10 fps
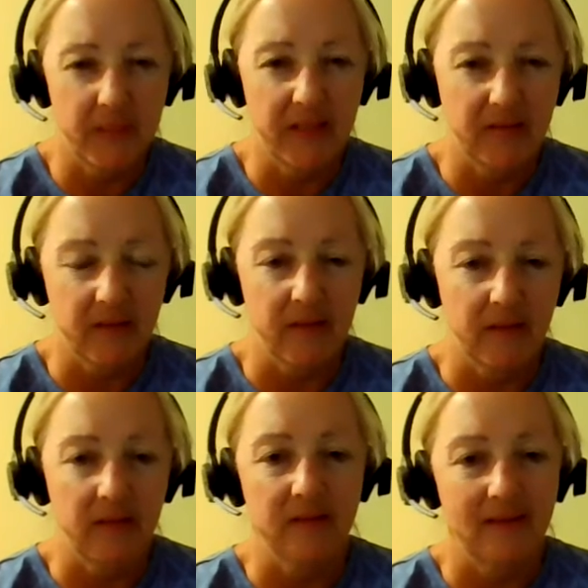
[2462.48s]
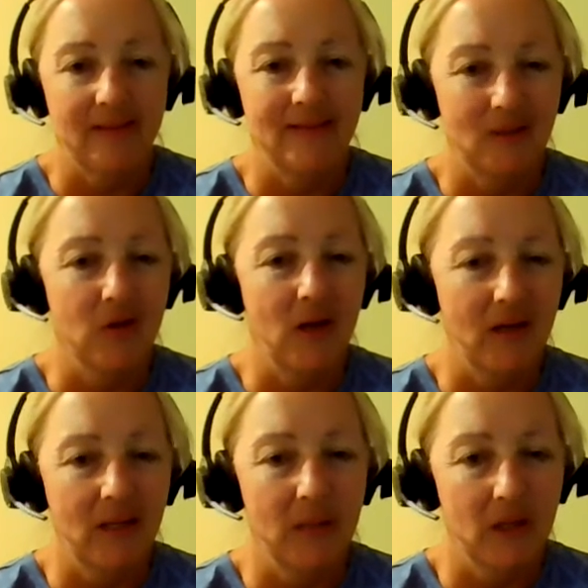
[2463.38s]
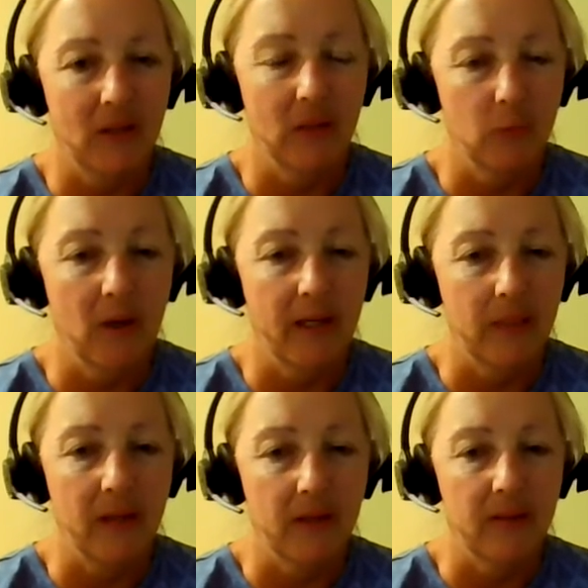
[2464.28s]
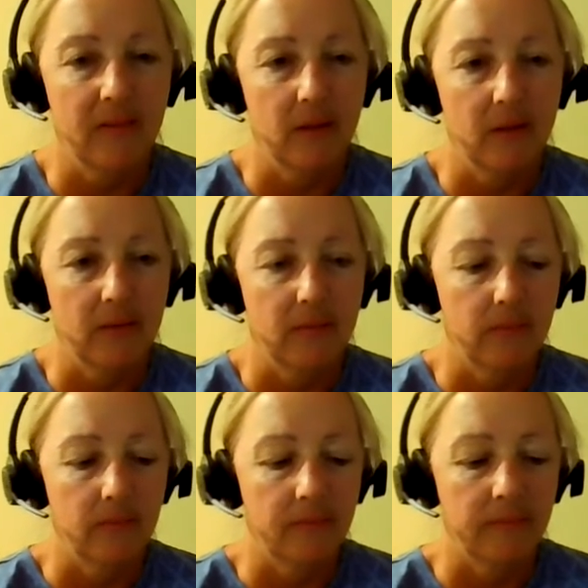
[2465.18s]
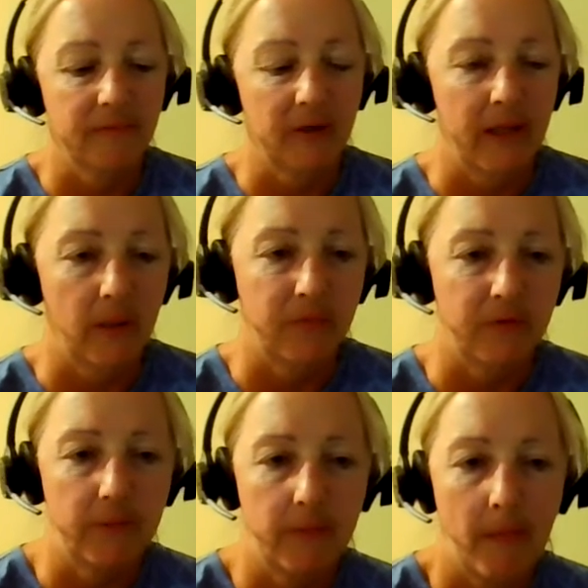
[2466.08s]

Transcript: basic things, like, talking about it and writing about it, that are very helpful.